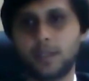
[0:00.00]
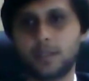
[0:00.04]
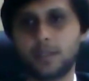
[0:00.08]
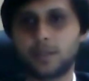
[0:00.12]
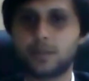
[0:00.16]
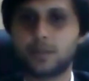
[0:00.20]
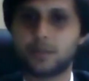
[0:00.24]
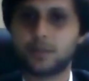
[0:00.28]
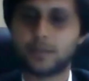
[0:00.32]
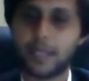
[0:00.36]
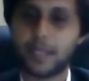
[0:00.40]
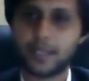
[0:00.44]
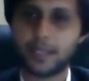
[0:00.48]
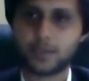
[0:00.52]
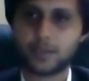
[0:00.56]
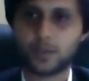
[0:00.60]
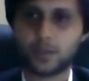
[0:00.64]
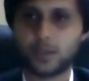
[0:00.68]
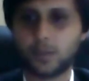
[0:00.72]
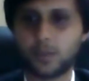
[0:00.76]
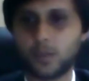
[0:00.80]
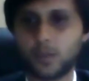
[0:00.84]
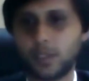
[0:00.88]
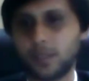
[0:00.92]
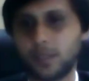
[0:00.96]
So that's
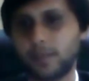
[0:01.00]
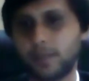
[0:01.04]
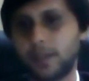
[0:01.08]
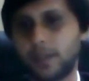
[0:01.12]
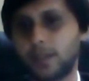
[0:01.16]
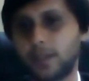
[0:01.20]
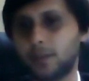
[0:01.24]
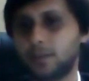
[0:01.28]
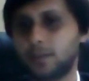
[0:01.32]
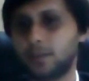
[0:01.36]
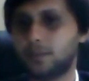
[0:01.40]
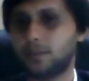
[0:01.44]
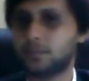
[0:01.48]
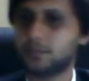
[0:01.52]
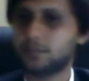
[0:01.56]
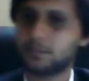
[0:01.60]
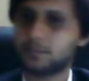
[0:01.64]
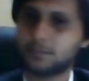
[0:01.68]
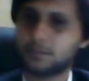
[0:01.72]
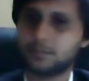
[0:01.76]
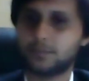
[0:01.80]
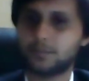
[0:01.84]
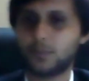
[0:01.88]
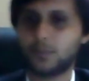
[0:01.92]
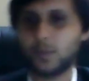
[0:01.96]
going to motivate you.
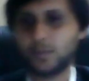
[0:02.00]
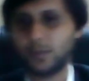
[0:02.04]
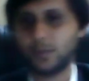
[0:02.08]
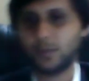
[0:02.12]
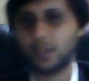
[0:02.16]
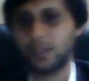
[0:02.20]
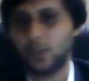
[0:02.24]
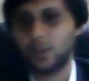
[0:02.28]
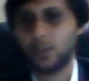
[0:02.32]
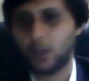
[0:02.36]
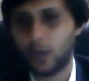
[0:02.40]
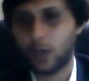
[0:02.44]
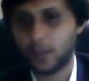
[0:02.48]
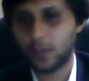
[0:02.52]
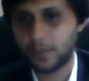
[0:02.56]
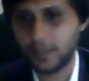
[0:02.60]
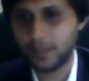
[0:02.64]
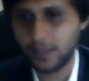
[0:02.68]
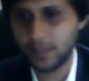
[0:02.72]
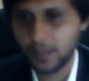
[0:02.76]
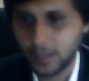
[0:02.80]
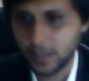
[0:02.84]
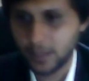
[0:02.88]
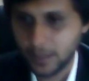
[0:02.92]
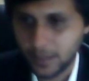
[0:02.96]
Hopefully you'll not
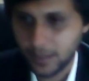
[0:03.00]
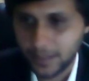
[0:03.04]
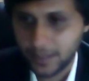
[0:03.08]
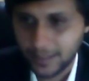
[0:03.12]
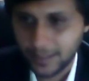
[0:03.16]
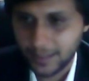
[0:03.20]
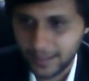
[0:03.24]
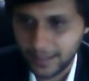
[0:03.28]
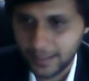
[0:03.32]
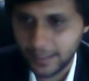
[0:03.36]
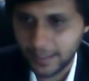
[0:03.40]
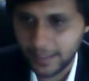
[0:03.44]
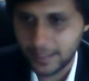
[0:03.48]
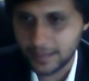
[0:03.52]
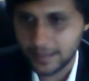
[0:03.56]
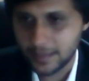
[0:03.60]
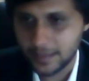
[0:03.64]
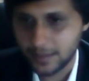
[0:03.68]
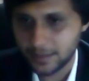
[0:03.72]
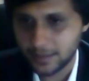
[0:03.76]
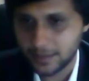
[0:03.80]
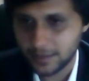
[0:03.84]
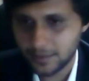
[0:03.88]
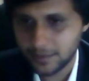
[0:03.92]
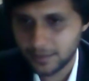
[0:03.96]
be
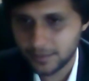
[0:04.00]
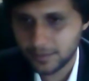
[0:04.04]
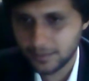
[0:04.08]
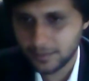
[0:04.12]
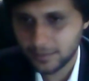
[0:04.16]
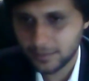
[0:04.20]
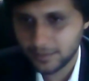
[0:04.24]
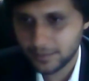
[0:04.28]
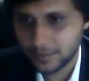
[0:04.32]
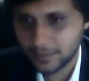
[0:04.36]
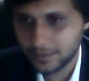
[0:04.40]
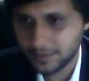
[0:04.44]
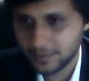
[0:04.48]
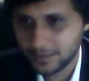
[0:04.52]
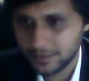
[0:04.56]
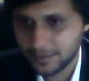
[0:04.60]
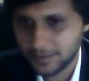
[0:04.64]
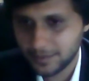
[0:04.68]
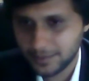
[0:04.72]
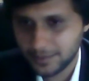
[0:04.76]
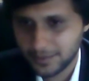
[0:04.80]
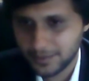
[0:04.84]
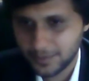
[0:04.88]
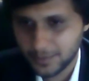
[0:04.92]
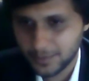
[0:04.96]
lazy.
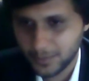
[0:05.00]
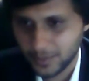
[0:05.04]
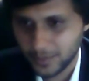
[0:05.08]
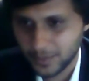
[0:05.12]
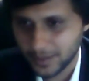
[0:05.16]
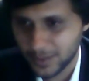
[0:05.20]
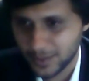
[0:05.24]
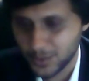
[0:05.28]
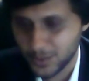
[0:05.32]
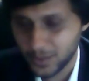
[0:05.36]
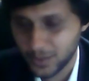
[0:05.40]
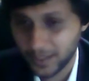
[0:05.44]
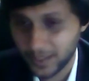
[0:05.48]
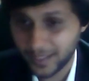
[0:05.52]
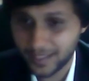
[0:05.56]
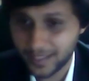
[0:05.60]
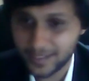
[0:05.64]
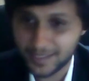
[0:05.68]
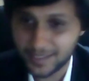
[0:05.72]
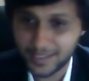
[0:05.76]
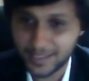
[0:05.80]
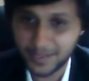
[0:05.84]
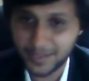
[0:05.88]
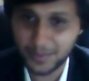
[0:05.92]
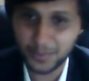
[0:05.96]
Okay, so I
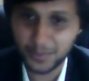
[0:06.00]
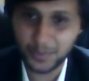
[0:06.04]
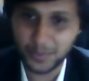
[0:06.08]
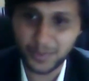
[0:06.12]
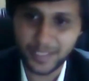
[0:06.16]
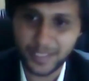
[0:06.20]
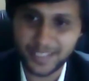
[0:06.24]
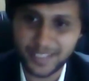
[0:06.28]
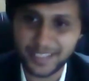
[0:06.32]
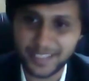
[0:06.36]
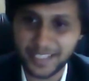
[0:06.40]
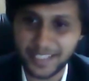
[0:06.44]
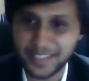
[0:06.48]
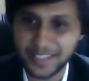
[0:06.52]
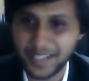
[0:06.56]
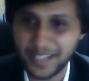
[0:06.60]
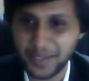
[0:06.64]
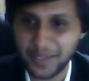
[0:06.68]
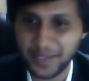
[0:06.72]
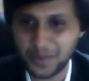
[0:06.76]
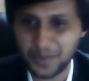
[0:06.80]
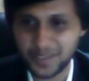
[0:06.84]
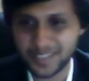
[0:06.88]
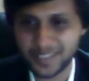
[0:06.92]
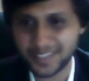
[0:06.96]
can see who has sent
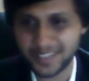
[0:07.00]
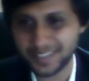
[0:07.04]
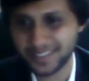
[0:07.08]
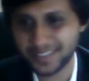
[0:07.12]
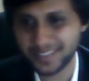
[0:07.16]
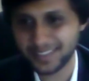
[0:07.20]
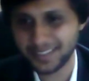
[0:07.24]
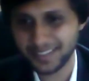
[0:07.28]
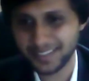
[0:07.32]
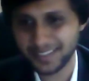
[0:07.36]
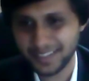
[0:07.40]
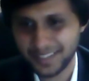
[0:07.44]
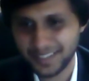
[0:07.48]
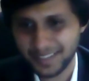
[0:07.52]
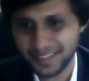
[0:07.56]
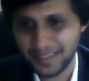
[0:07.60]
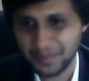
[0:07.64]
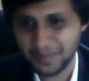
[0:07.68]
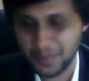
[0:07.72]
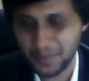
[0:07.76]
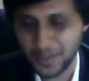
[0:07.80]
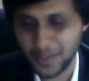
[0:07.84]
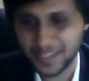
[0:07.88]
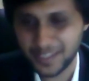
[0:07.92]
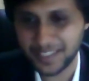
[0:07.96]
that question.
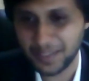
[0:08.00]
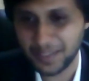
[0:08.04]
Not